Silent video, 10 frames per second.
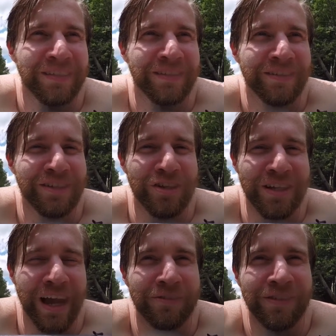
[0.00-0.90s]
it's a good
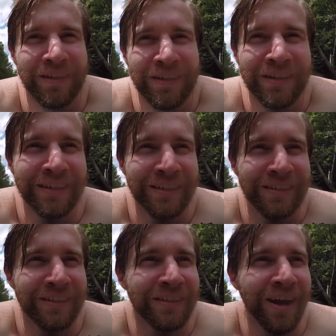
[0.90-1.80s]
time.
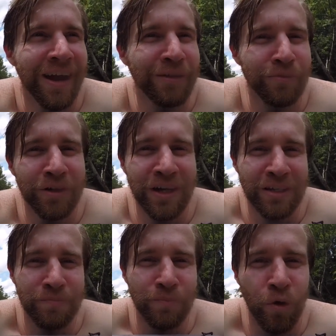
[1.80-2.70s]
All right, we're gonna get
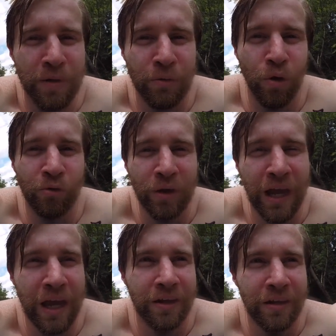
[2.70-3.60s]
some more B-roll if we can.